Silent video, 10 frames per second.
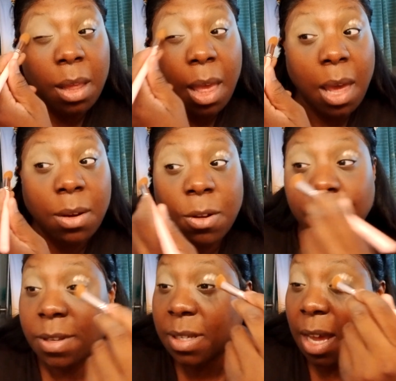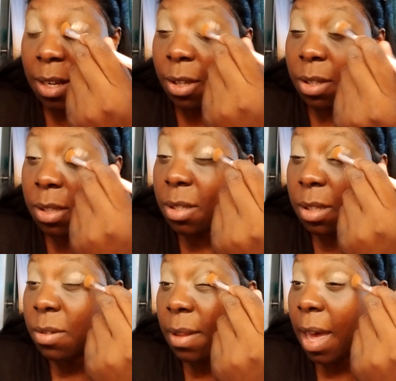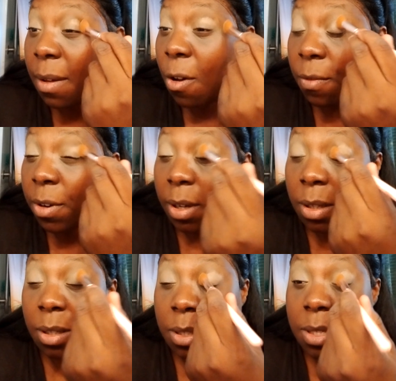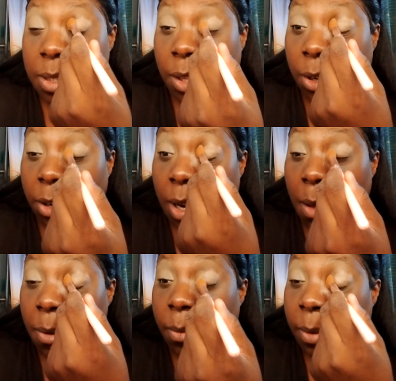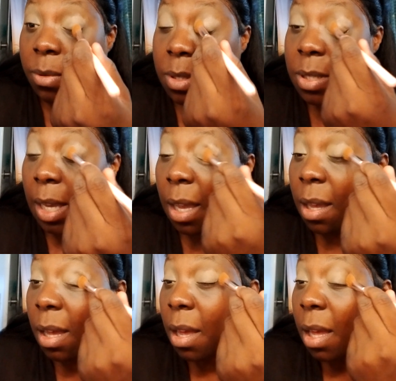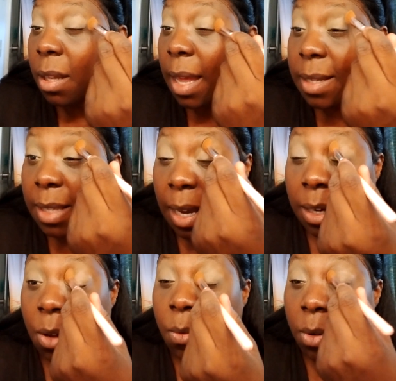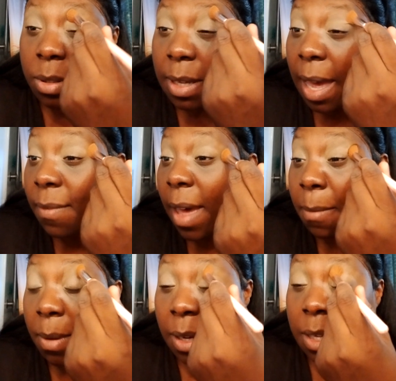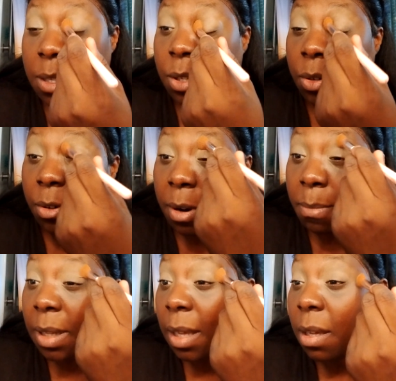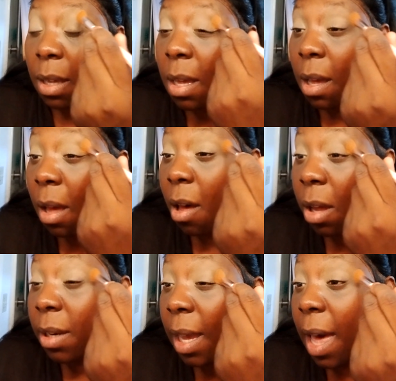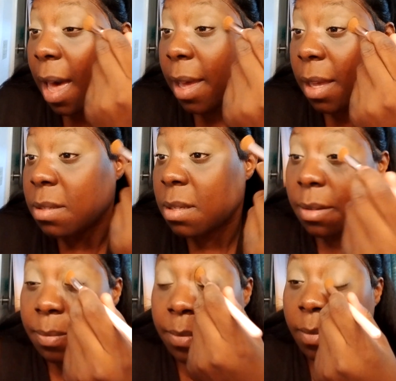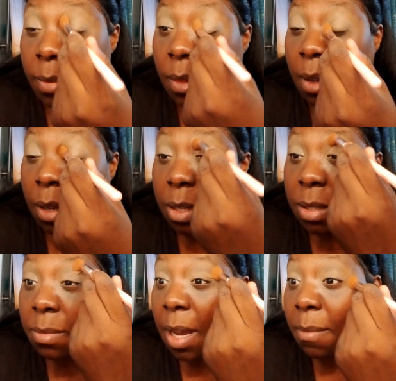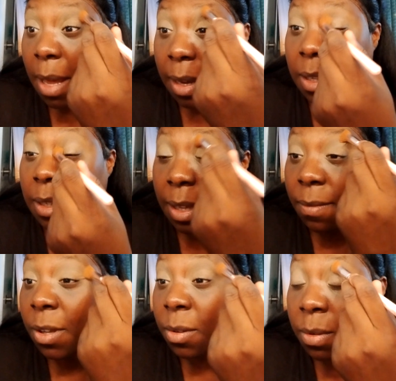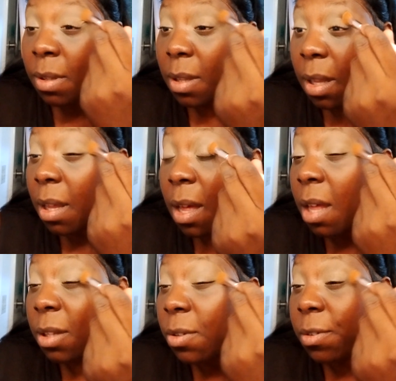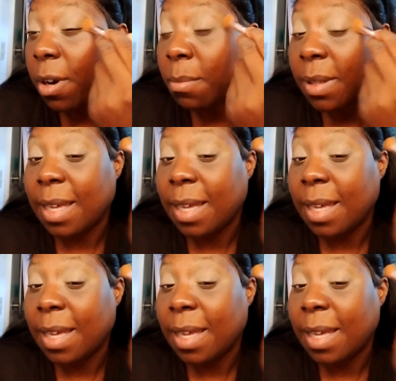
I don't know if it's kind of good to do that over concealer or not, but we will see. Last thing I don't want to have happen is a little crumbly on the eyes, because sometimes that can leave you a little crumbly.